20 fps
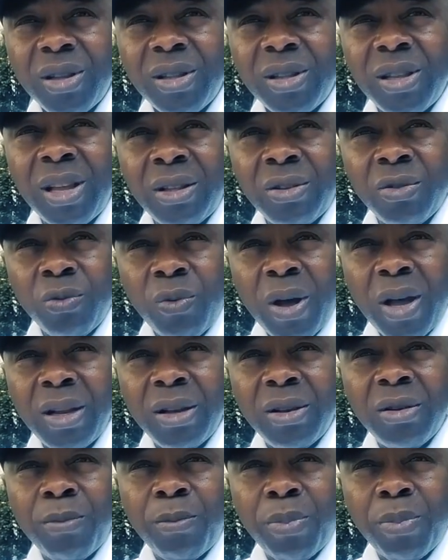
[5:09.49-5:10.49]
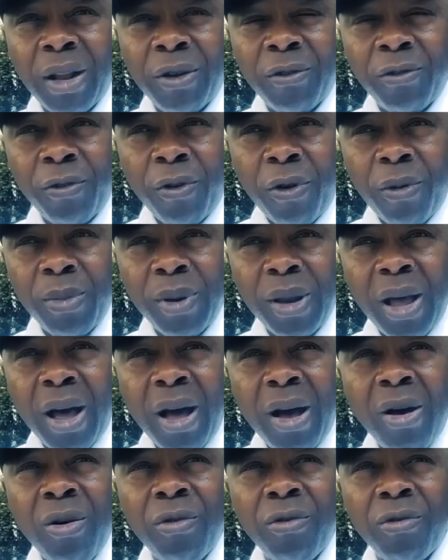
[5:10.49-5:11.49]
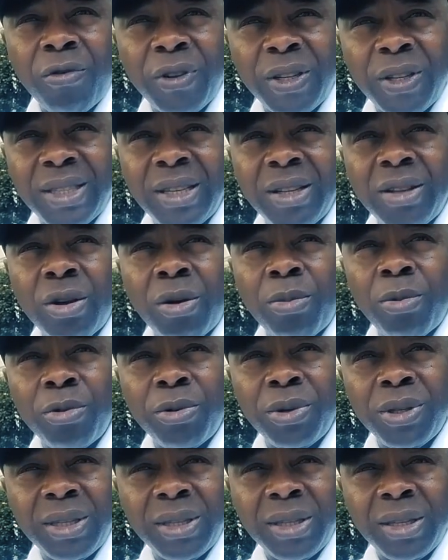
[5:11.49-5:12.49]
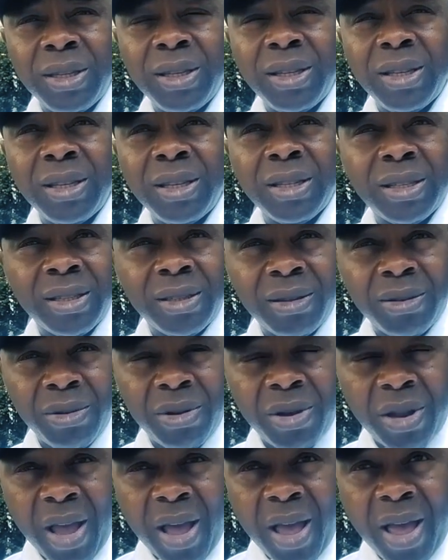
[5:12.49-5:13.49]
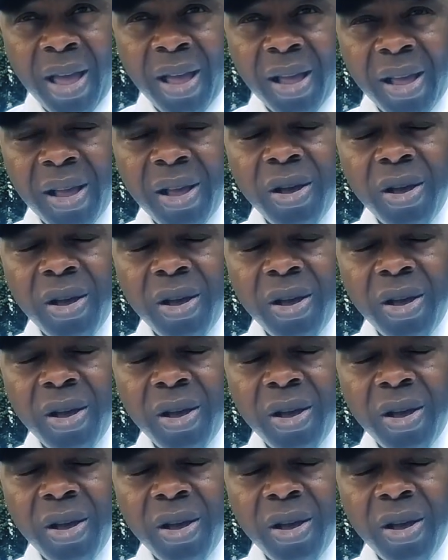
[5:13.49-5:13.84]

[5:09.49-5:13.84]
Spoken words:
That's why the platform now, VCWC, is there.